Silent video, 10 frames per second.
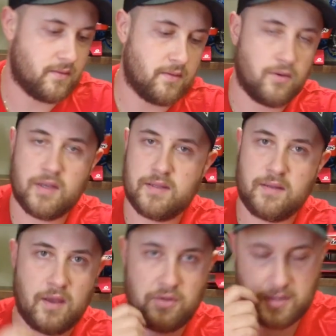You can
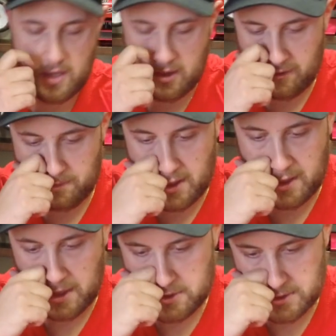tell that I love
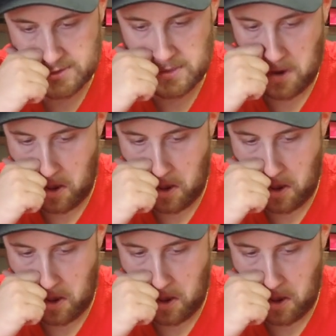buying engines,